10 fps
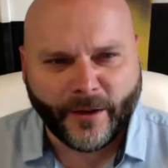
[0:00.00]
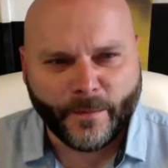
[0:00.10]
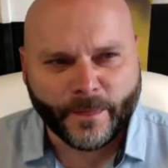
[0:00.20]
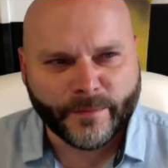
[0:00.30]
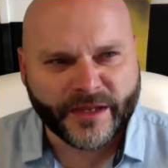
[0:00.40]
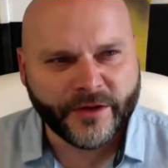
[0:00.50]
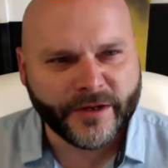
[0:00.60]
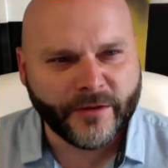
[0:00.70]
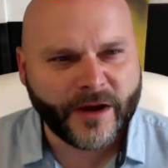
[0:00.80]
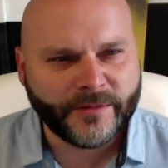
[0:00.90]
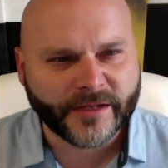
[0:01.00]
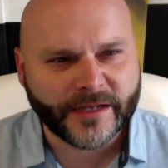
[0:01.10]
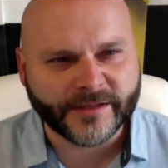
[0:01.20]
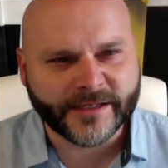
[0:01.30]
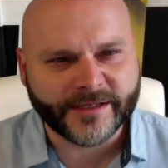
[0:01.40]
been doing
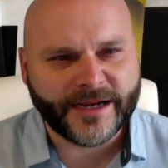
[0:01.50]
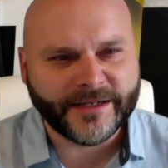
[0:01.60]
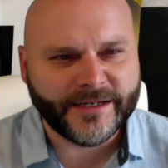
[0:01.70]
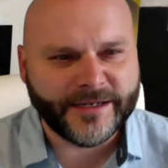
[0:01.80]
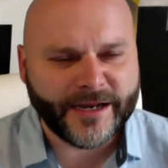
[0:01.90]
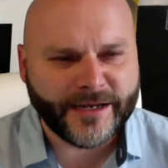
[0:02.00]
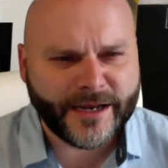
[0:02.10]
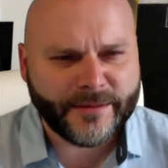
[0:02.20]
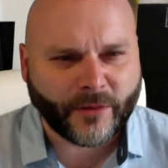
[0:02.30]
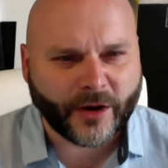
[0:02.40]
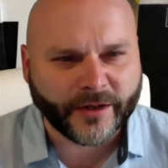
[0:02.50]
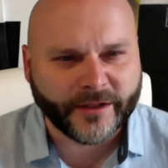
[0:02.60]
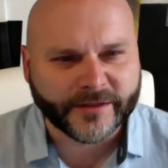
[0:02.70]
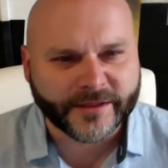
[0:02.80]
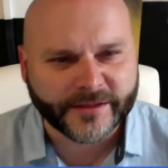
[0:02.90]
websites since 1998, marketing
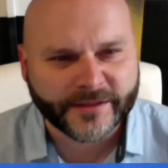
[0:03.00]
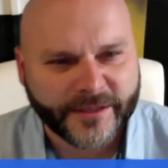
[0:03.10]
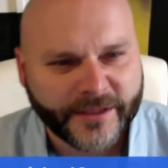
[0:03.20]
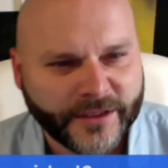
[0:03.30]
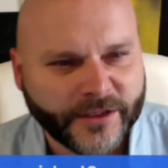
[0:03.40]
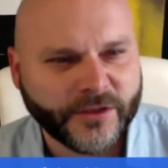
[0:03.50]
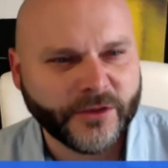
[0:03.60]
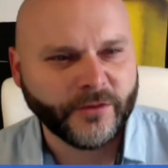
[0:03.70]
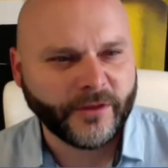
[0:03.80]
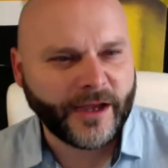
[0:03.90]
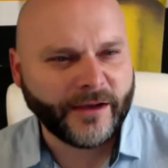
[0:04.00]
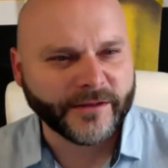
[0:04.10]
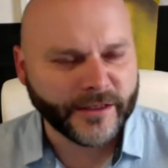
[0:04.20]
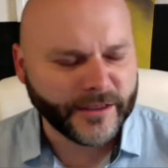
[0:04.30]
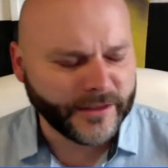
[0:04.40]
since
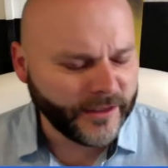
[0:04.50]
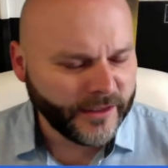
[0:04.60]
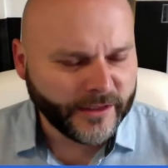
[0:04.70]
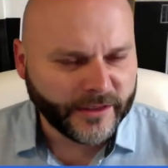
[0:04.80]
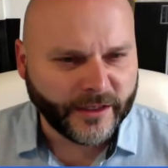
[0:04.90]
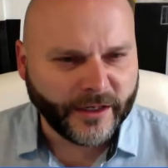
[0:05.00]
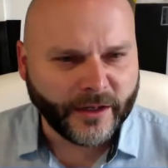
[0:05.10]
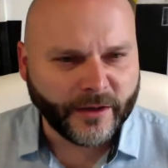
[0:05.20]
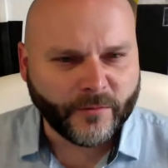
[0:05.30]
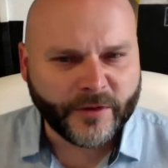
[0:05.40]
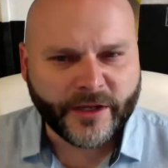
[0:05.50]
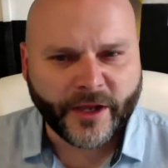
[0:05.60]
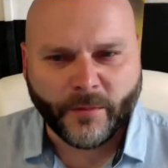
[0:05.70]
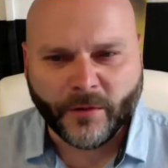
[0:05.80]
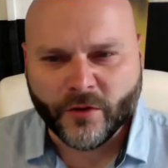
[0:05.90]
2000, and we
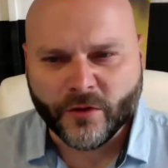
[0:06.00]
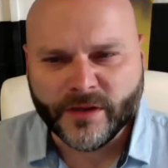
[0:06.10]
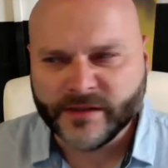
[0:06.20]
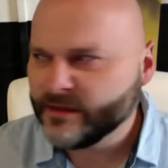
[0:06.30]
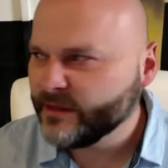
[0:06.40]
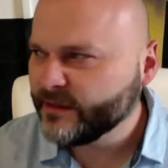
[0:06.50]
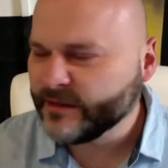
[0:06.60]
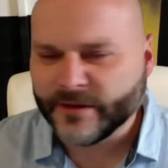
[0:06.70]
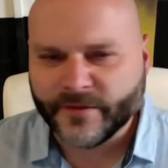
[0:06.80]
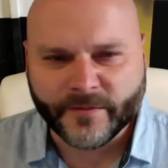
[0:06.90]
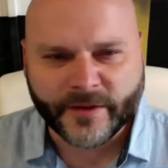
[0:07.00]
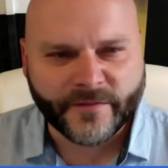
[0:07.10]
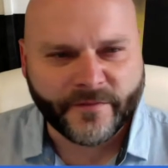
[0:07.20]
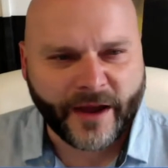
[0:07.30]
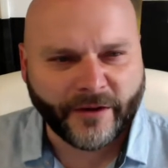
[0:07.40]
help local businesses get
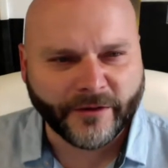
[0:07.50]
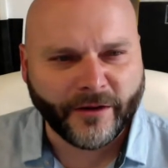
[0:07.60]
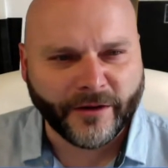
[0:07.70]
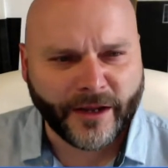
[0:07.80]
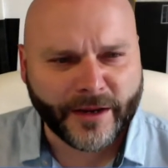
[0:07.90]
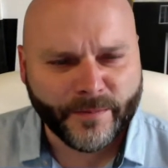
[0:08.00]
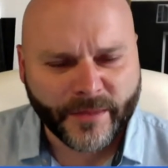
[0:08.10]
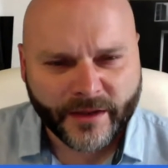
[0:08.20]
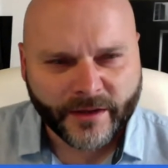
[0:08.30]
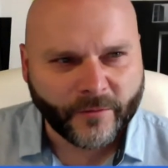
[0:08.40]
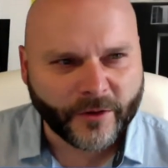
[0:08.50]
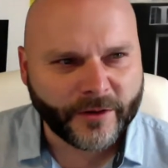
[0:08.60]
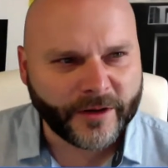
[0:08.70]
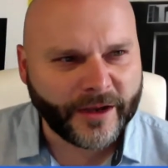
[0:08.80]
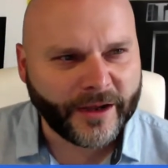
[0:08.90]
found online. We're
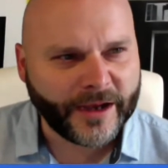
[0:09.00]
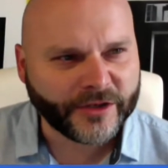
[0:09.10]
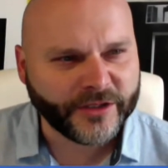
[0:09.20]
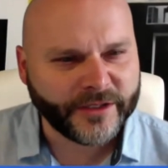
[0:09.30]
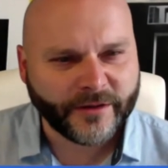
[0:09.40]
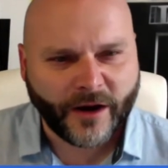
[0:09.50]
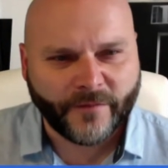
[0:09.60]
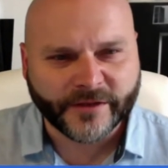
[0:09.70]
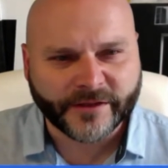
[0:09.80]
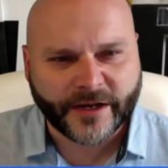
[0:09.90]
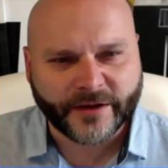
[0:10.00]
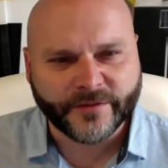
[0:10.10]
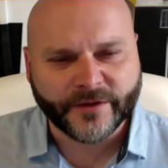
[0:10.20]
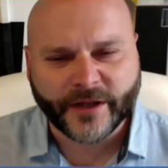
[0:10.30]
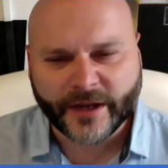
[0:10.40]
actually officed out
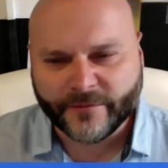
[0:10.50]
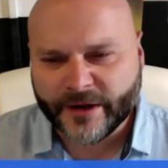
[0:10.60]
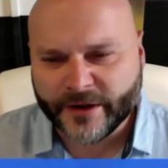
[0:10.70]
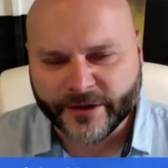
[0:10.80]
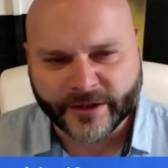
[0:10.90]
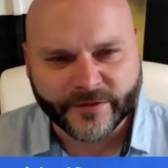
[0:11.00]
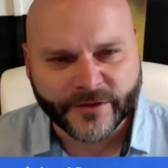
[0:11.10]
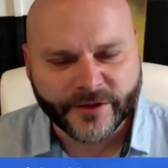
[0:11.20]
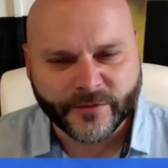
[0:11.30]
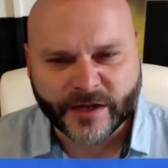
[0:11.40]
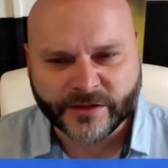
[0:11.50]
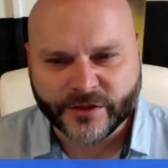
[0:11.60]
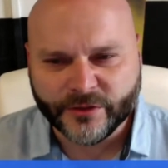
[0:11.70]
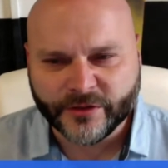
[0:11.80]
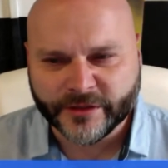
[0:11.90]
of right here out of West
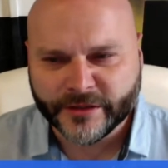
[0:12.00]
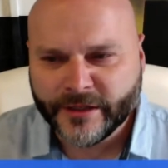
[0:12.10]
Houston.